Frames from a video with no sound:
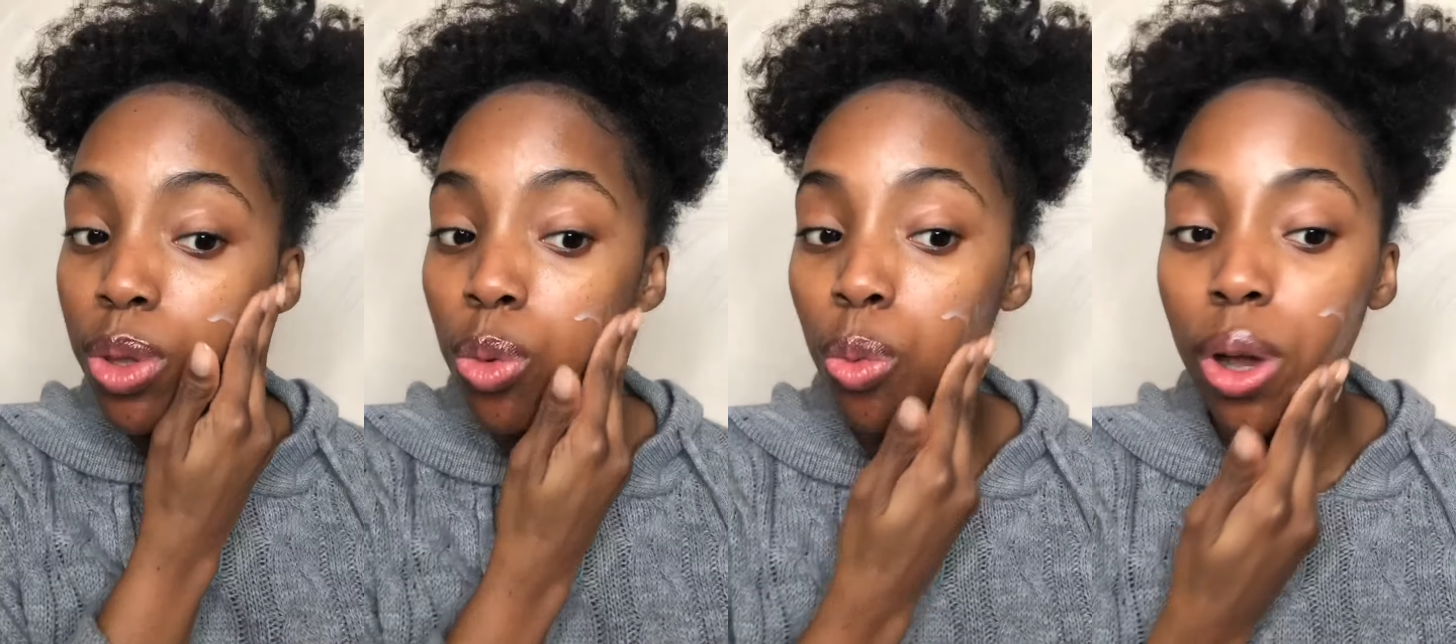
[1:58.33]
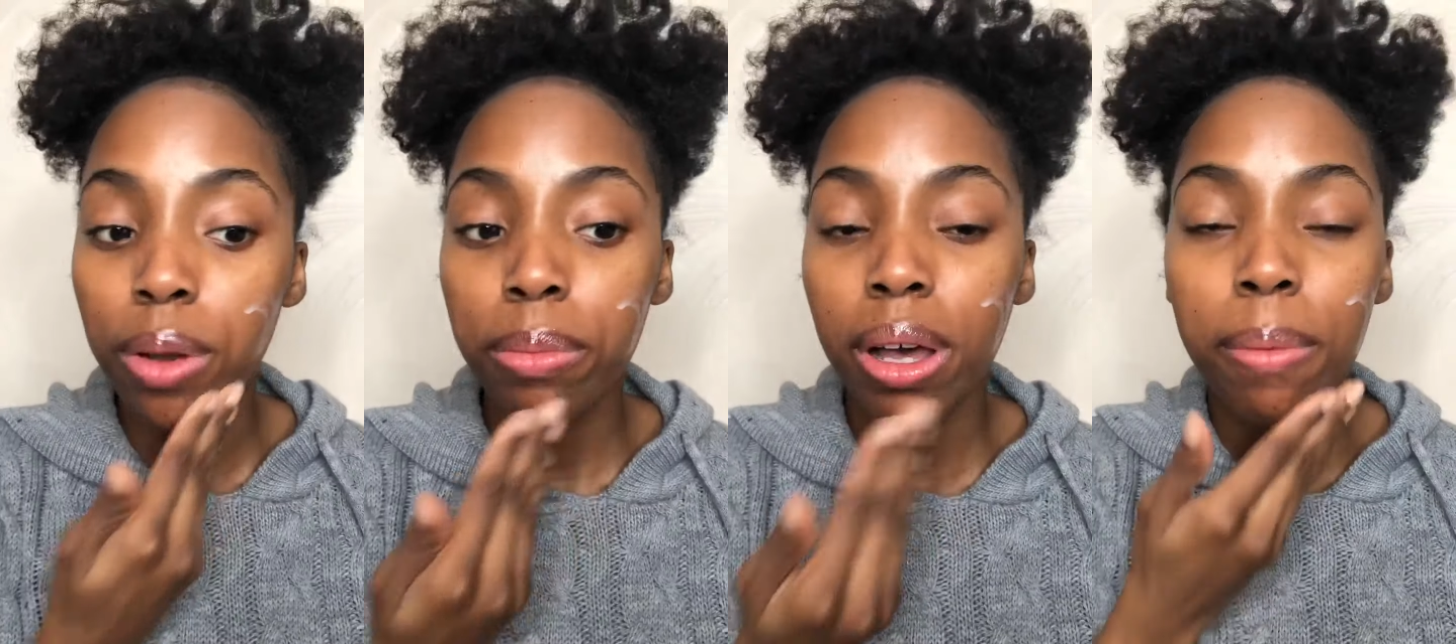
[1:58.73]
with
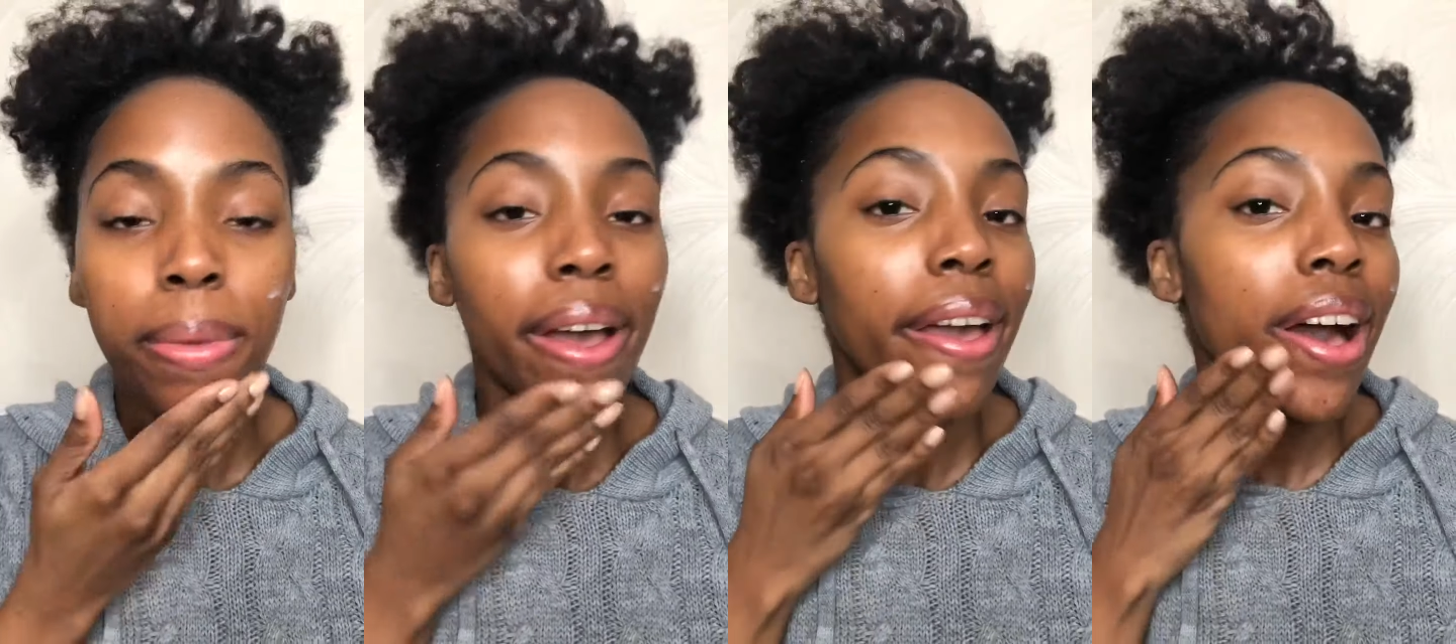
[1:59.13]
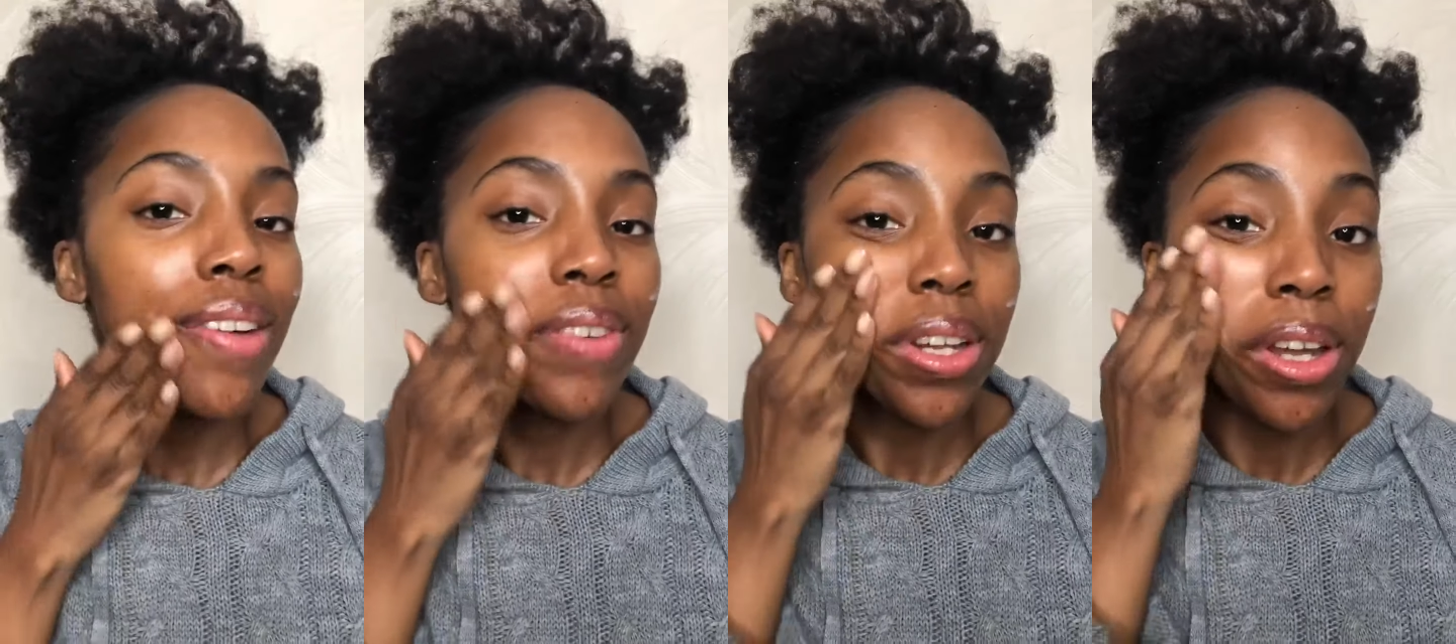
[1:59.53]
one pump, I
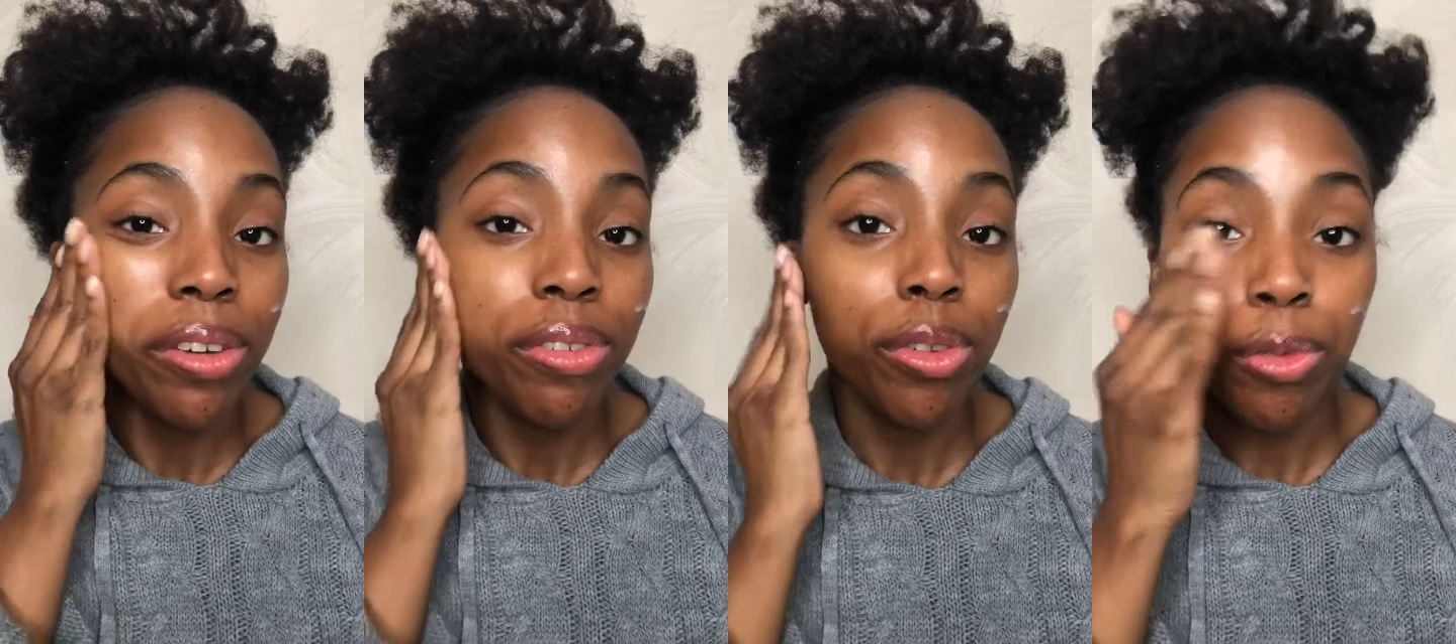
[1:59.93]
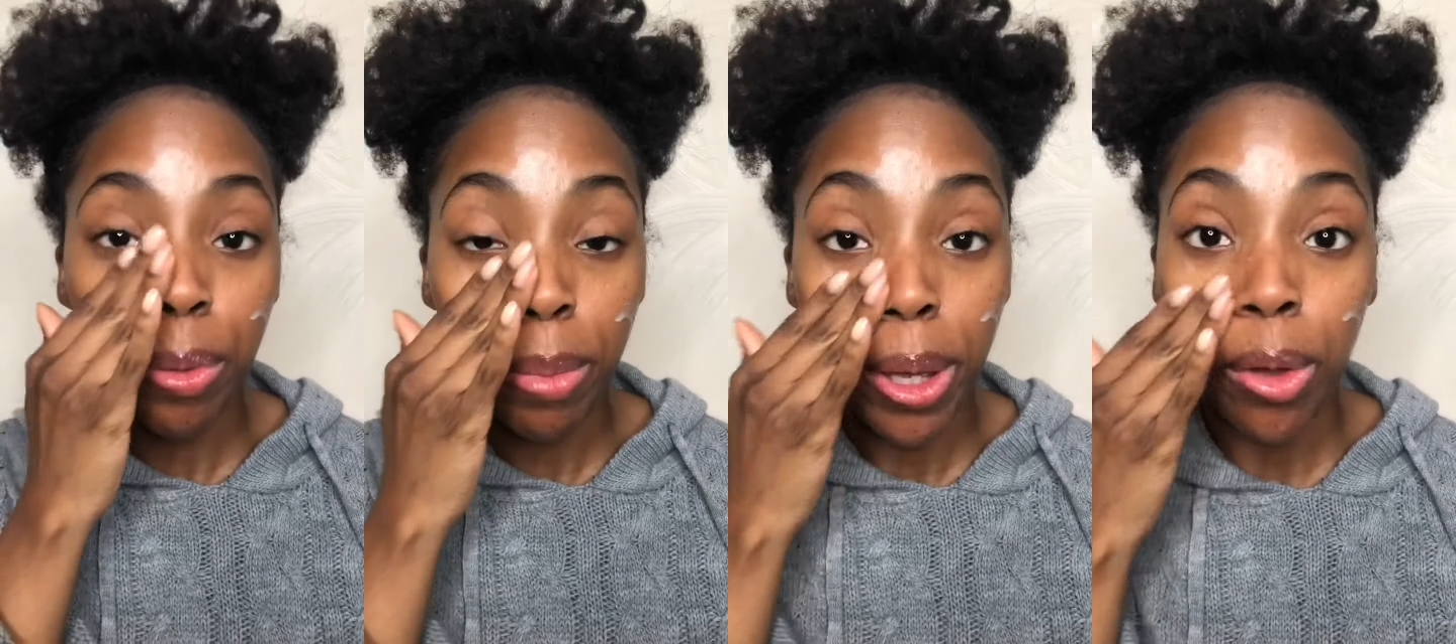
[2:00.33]
have enough
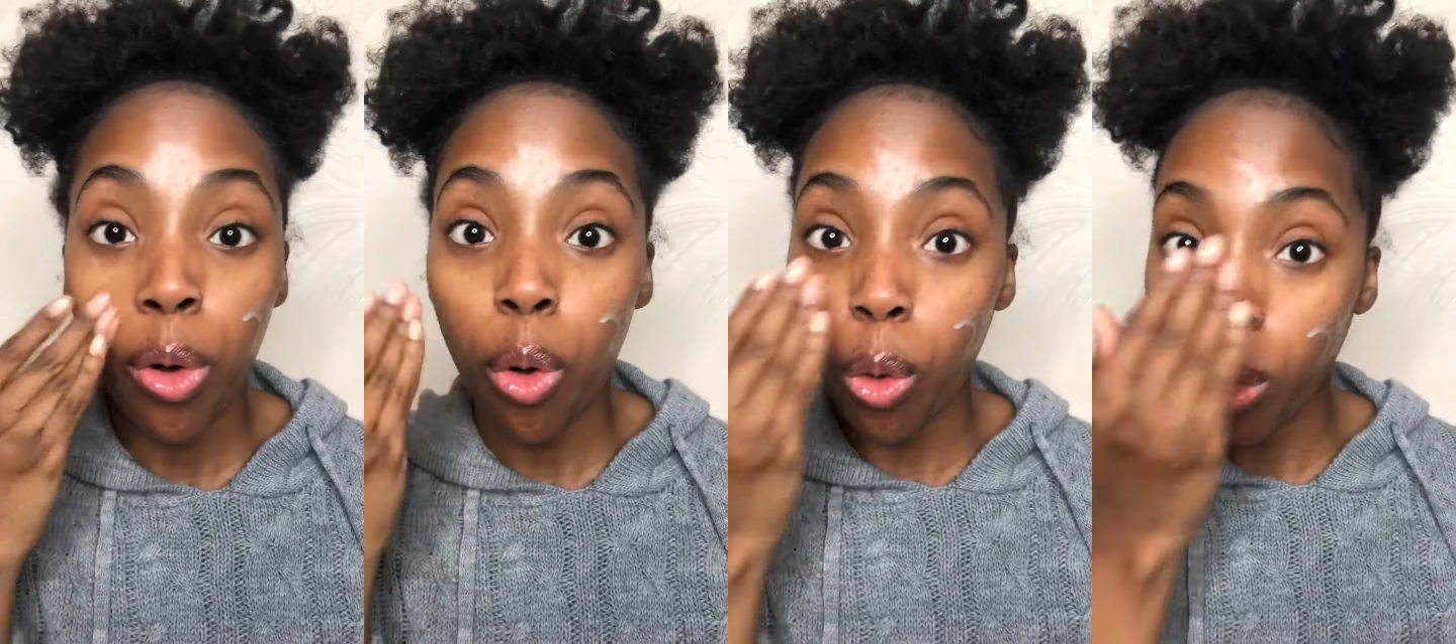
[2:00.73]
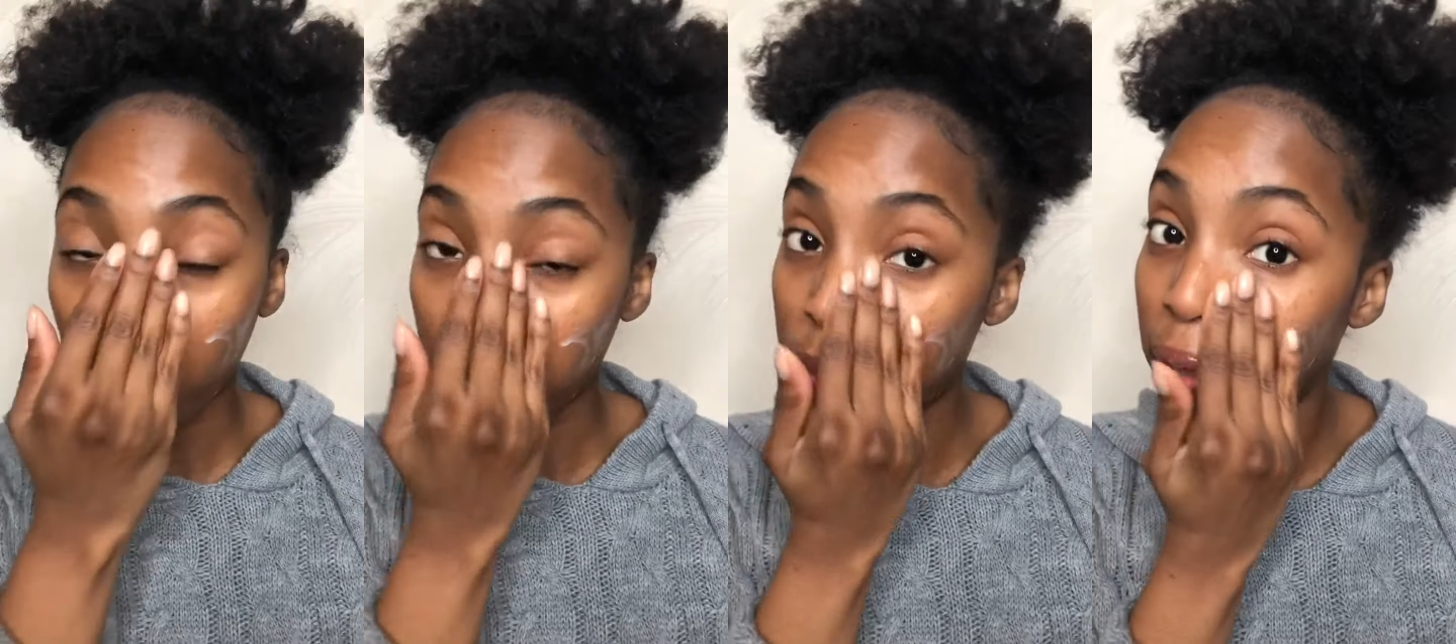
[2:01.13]
for my
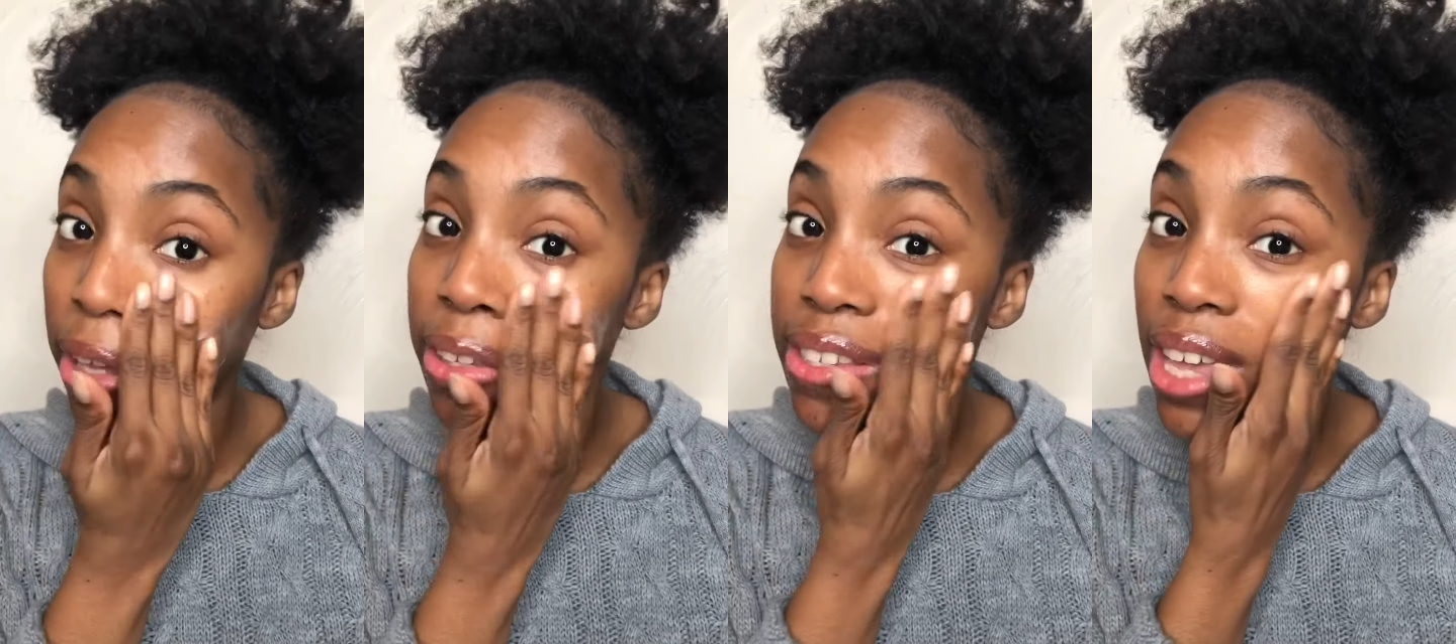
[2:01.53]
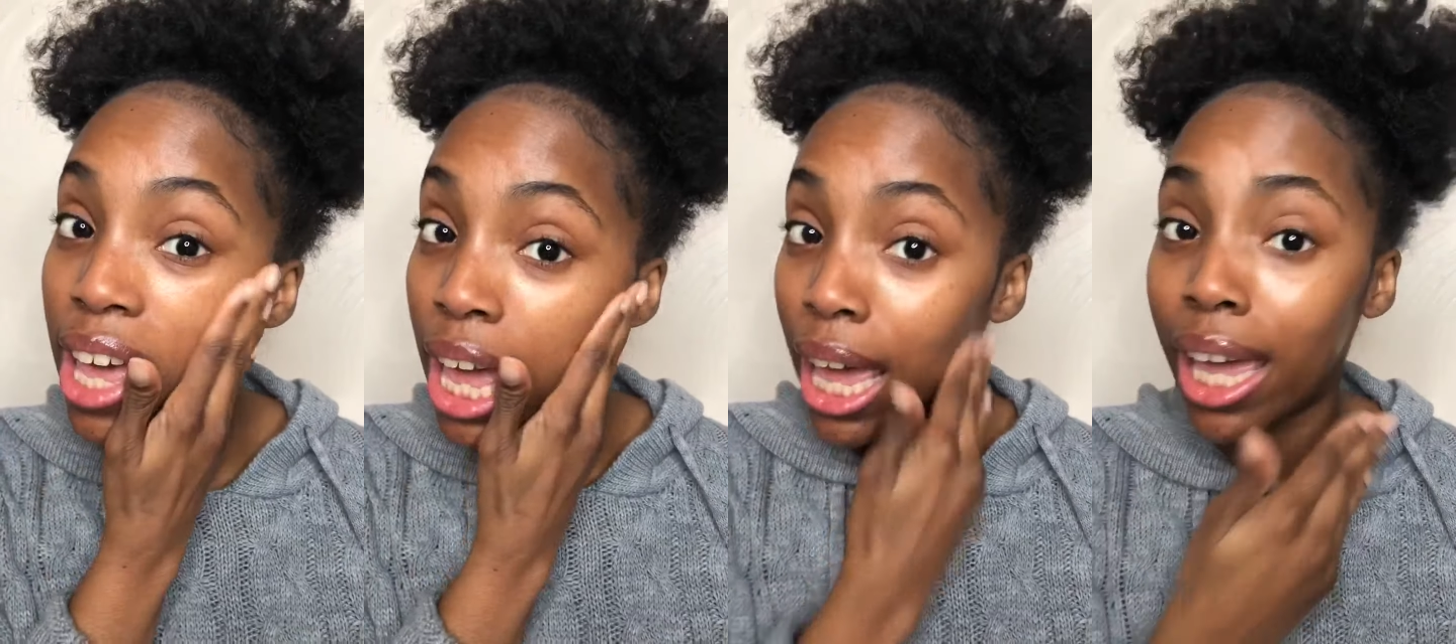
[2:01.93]
whole face.
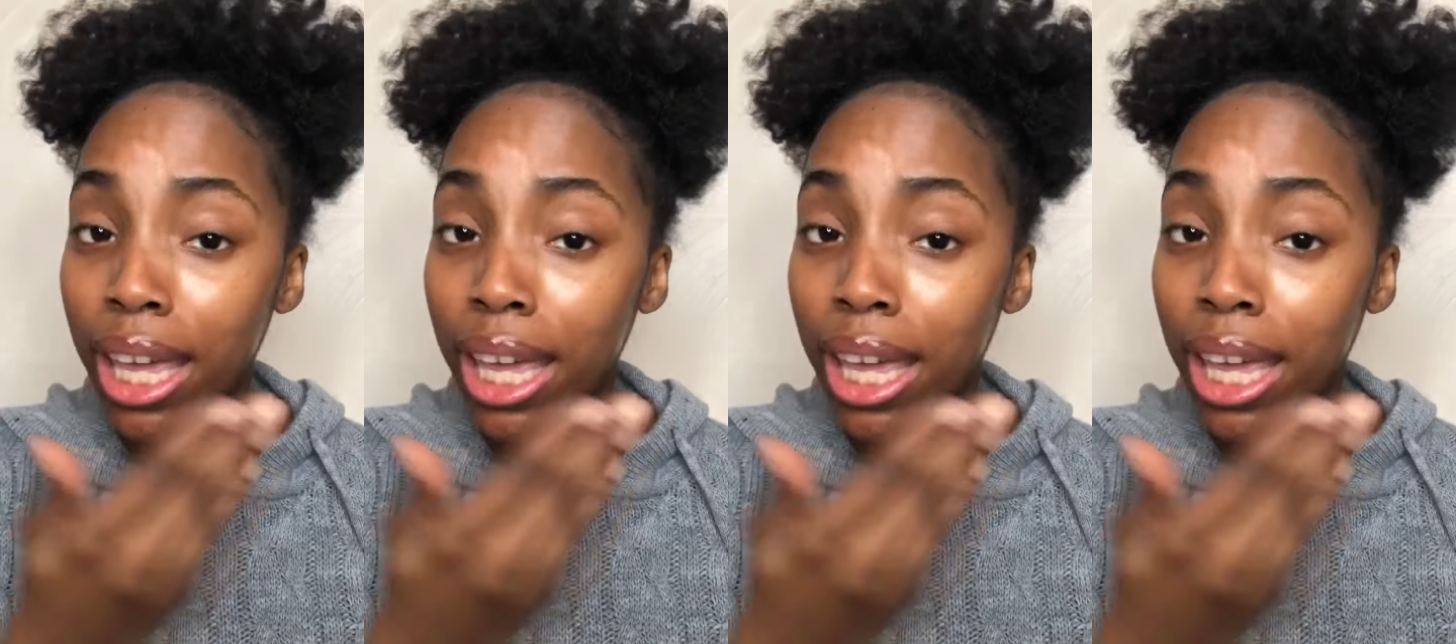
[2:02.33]
And